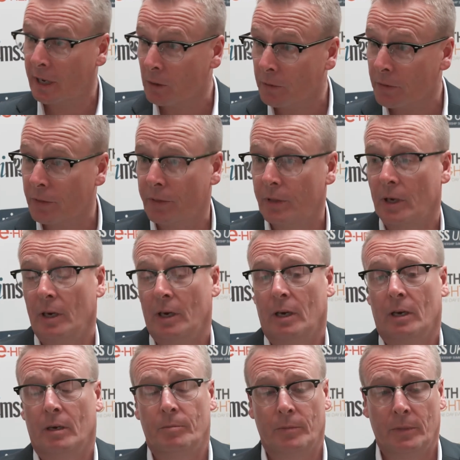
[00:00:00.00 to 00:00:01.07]
Health,
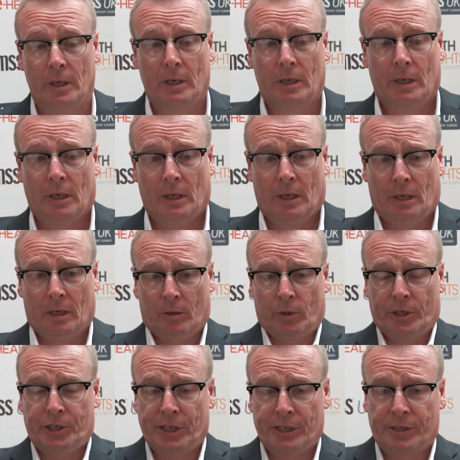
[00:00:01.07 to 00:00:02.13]

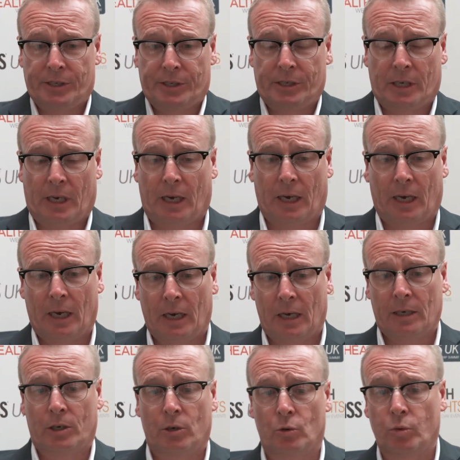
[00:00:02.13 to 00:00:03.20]
which is
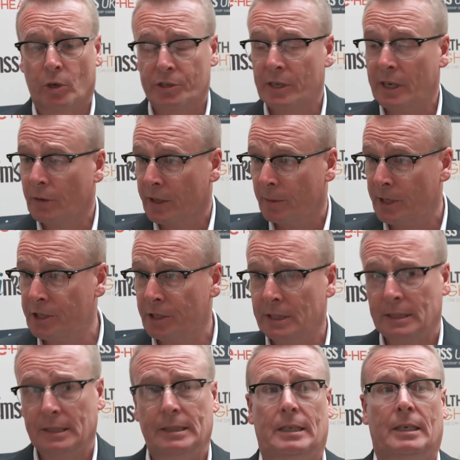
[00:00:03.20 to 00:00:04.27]
called Watson Health Imaging.
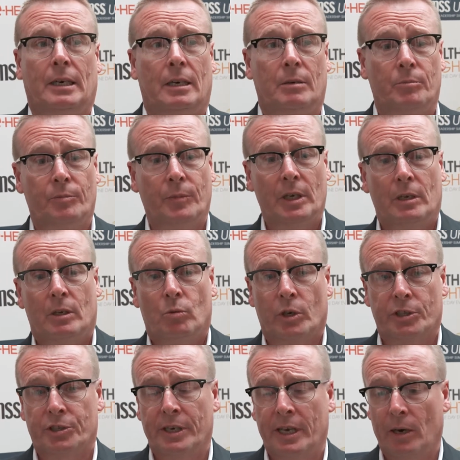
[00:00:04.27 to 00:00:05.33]

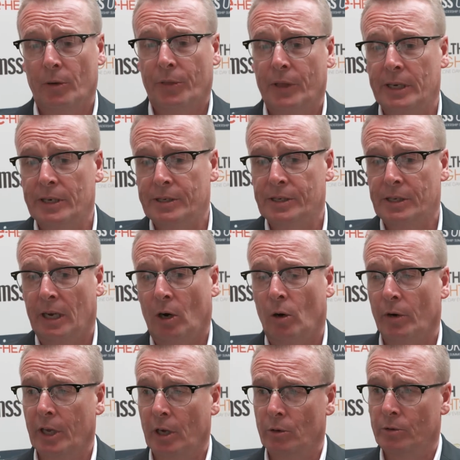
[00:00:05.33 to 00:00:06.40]
Watson Health is a
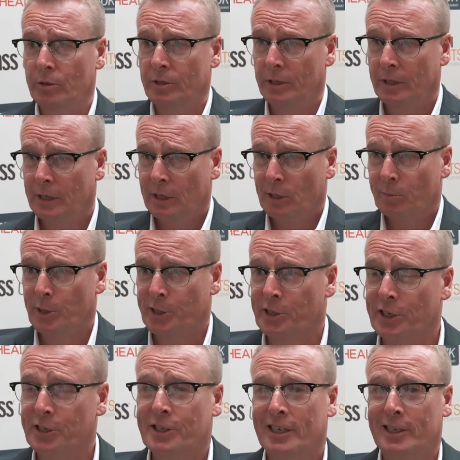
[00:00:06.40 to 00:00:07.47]
wholly owned
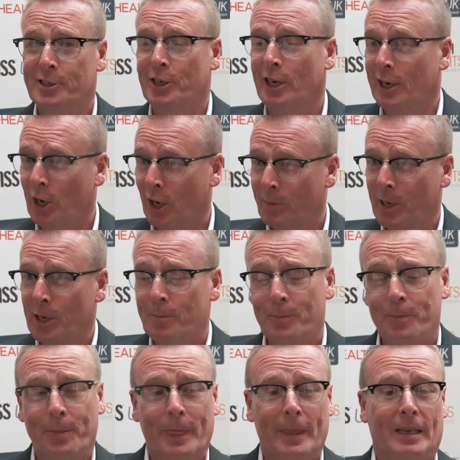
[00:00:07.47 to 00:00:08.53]
business inside IBM,
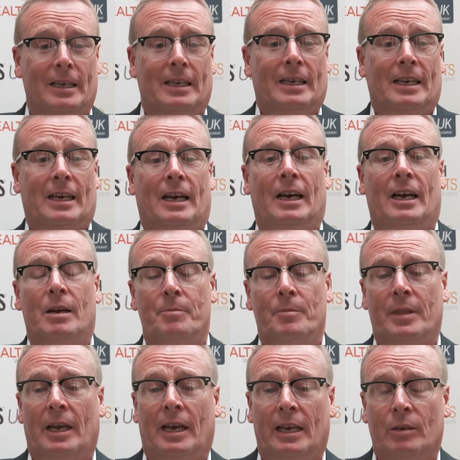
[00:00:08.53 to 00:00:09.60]

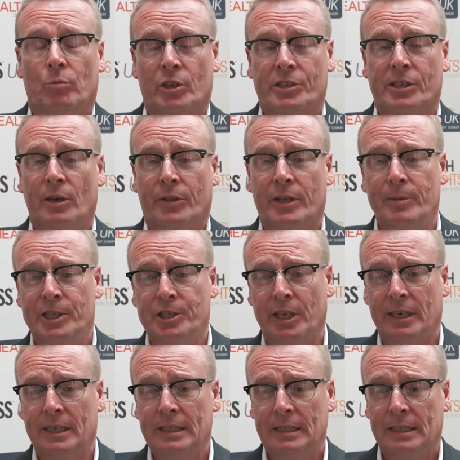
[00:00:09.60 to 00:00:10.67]
and Watson Health
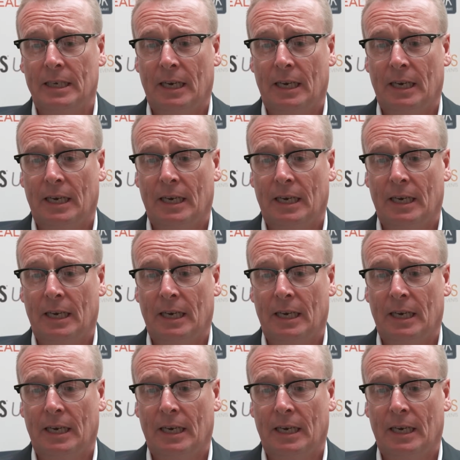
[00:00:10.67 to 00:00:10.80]
Imaging